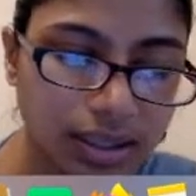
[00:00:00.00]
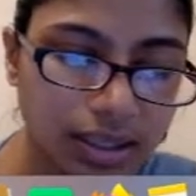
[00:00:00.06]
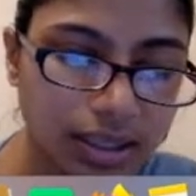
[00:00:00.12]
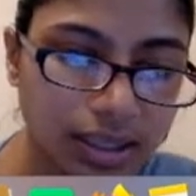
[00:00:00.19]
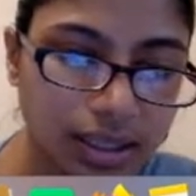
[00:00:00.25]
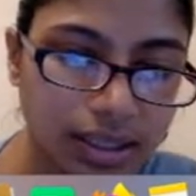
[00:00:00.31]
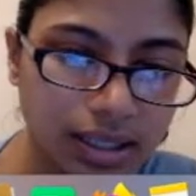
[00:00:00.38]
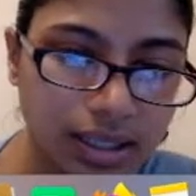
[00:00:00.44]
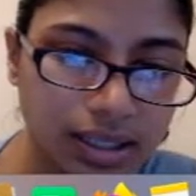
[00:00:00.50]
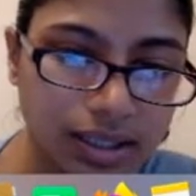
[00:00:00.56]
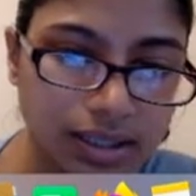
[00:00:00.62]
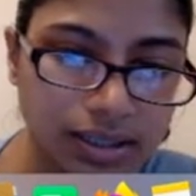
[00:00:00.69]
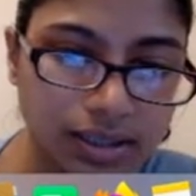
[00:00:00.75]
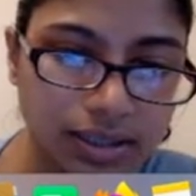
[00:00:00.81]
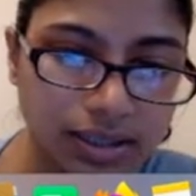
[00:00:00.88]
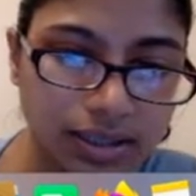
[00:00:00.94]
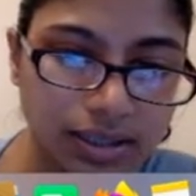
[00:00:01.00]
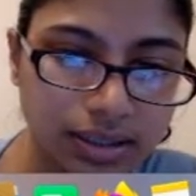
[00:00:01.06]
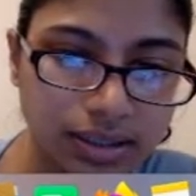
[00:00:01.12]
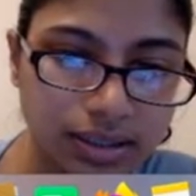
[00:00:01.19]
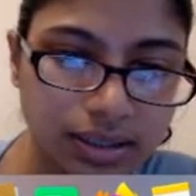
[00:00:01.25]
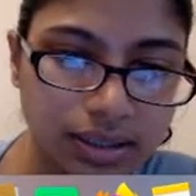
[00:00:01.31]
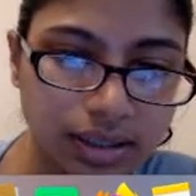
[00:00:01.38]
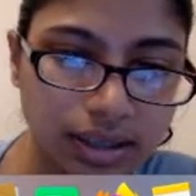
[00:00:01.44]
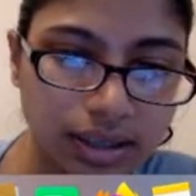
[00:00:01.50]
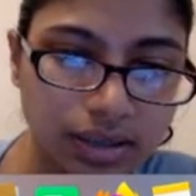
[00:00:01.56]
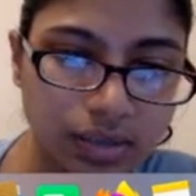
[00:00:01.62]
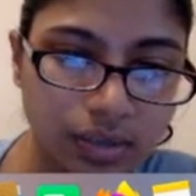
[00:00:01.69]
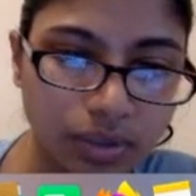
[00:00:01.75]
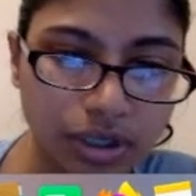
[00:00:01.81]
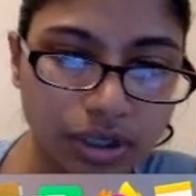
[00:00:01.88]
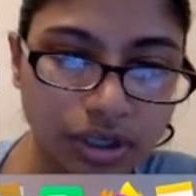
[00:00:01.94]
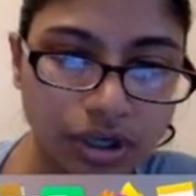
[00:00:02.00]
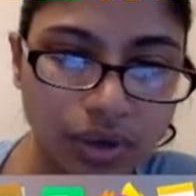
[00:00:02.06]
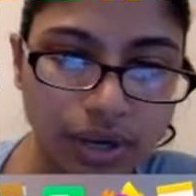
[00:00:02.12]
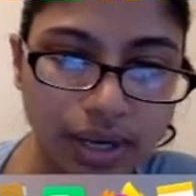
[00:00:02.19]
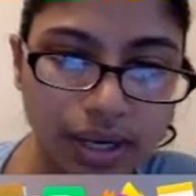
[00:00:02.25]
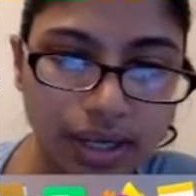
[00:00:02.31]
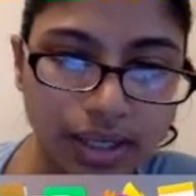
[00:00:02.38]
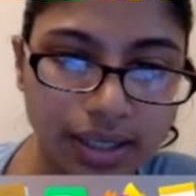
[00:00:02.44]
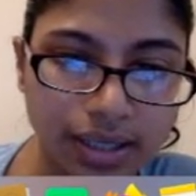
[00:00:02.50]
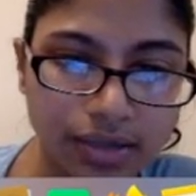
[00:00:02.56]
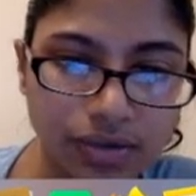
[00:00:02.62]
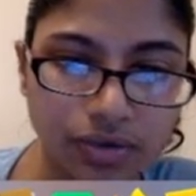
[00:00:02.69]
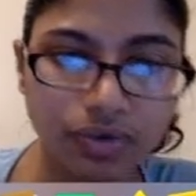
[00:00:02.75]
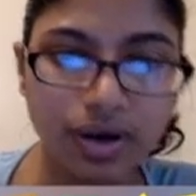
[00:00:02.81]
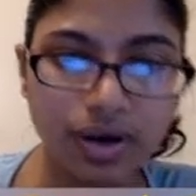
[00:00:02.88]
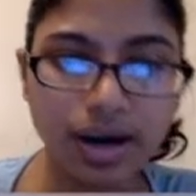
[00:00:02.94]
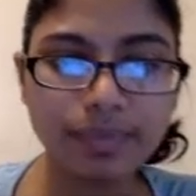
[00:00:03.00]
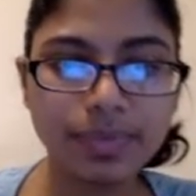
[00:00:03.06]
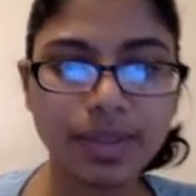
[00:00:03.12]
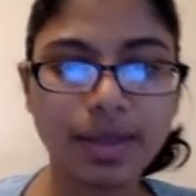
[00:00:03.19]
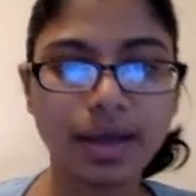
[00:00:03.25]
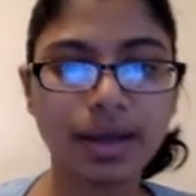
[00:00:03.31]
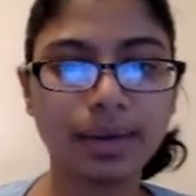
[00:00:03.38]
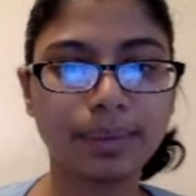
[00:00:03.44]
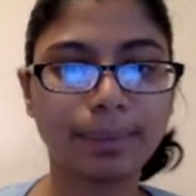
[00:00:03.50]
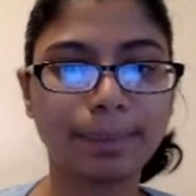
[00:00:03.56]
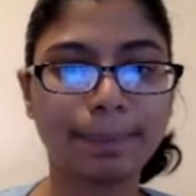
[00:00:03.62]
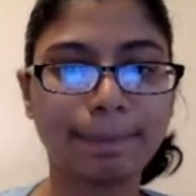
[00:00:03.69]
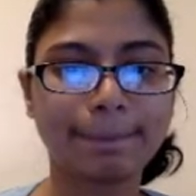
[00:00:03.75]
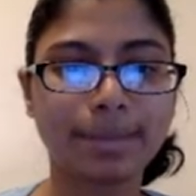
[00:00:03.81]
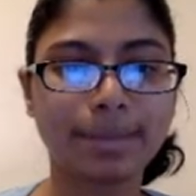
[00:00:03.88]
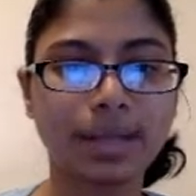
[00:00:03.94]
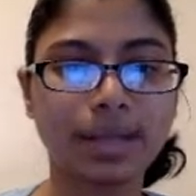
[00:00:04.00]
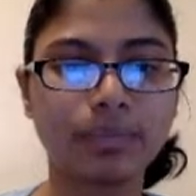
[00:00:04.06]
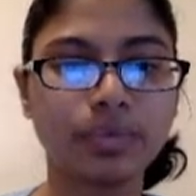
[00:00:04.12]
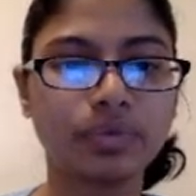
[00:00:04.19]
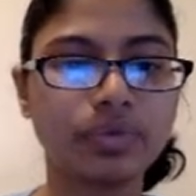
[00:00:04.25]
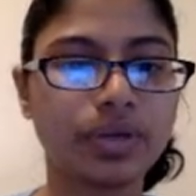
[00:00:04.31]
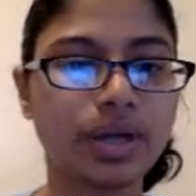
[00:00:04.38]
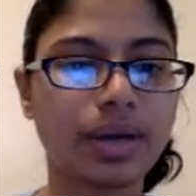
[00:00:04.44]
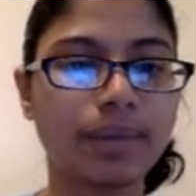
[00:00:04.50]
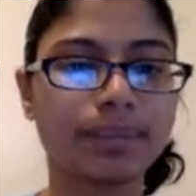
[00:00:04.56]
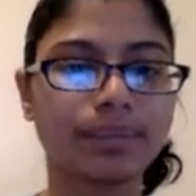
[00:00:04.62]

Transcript: And then we're going to go ahead and grab that and move it up.